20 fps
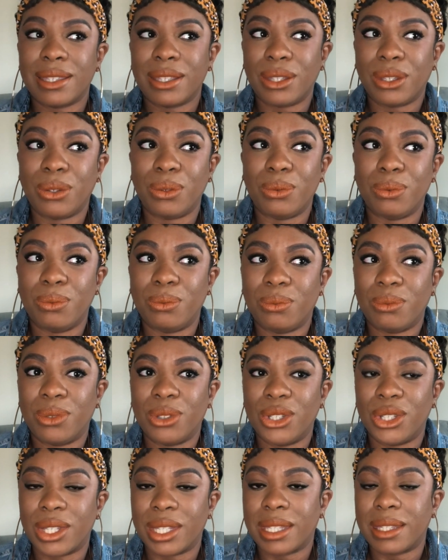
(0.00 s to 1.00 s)
you
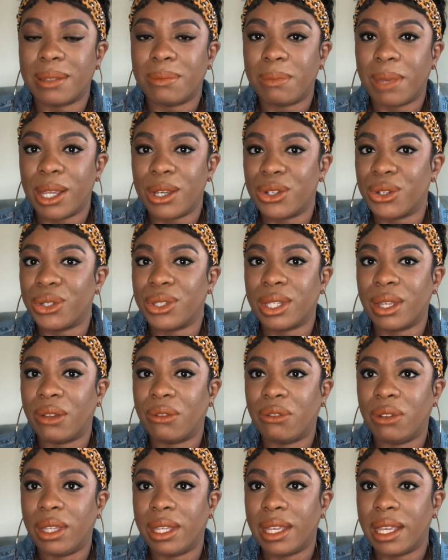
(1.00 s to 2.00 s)
just made
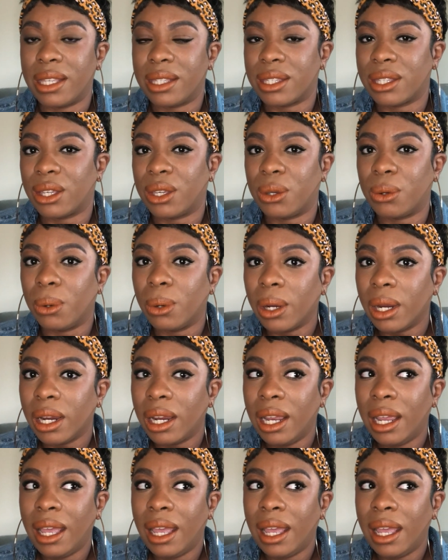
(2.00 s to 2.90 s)
yourself look insecure